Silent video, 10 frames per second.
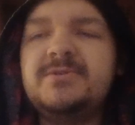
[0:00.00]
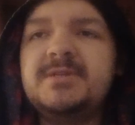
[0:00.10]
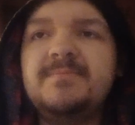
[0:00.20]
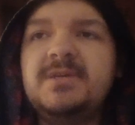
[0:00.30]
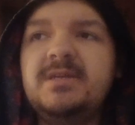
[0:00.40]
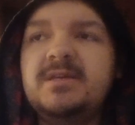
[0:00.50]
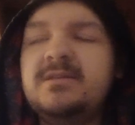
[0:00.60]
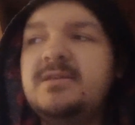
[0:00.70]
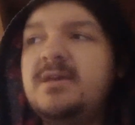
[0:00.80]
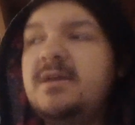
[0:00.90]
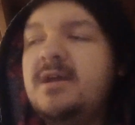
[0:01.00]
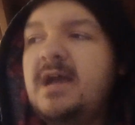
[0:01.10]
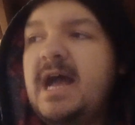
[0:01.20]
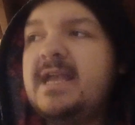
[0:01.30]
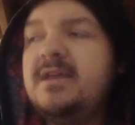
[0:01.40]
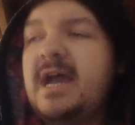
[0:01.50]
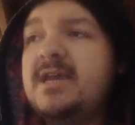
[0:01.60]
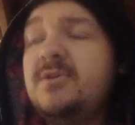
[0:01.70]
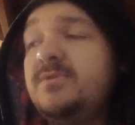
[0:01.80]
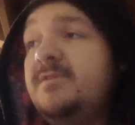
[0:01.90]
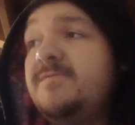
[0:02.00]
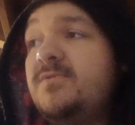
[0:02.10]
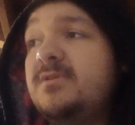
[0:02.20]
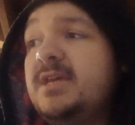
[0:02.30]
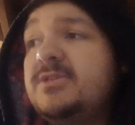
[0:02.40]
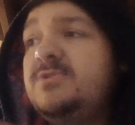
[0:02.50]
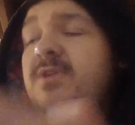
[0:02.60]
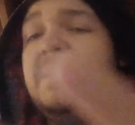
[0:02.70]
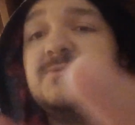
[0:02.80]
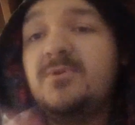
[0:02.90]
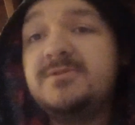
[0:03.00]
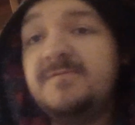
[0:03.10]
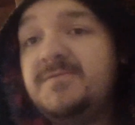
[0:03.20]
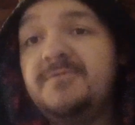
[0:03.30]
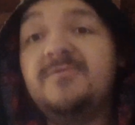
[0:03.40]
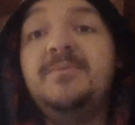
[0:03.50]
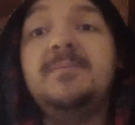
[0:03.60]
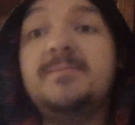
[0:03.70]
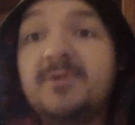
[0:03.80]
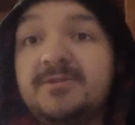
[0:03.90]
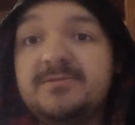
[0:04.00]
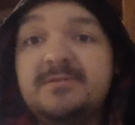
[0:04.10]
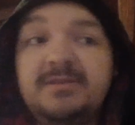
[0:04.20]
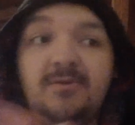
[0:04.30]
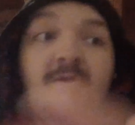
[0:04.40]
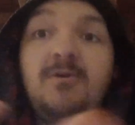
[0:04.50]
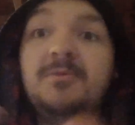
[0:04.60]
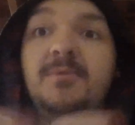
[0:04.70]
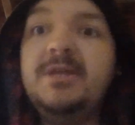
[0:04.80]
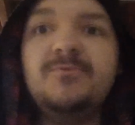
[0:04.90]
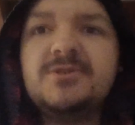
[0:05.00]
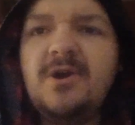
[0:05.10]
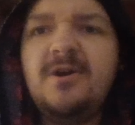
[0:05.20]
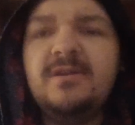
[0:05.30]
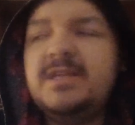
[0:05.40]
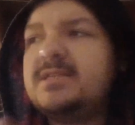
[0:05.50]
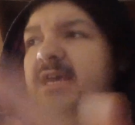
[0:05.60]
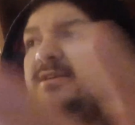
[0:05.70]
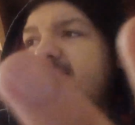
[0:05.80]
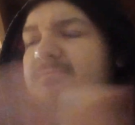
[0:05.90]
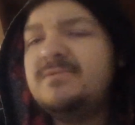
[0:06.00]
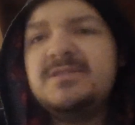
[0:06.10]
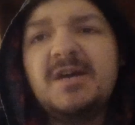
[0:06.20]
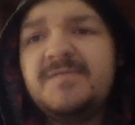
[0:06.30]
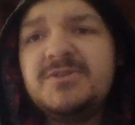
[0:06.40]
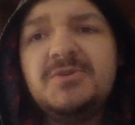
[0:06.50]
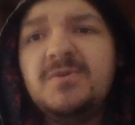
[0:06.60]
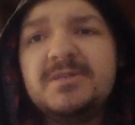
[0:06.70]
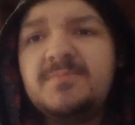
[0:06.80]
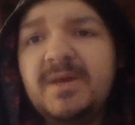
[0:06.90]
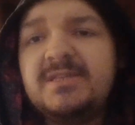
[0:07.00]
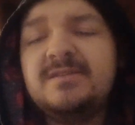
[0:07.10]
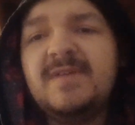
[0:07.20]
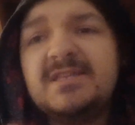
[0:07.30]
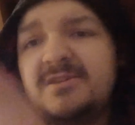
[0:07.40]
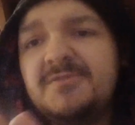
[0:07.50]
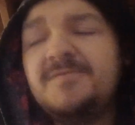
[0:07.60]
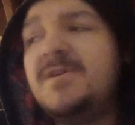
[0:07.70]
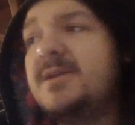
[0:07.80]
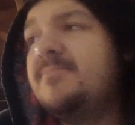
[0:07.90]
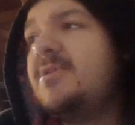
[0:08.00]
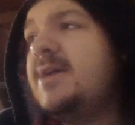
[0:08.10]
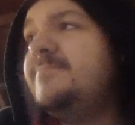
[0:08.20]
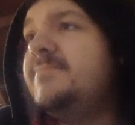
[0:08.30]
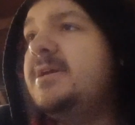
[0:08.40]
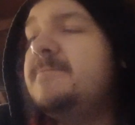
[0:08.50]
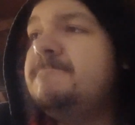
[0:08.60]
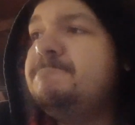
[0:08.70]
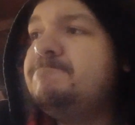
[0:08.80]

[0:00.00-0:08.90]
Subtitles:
or something, and I could only afford like 2 days worth of food for me and my brother, and all the money was gone. It's like, stuff is too expensive. That's another fucking problem, man.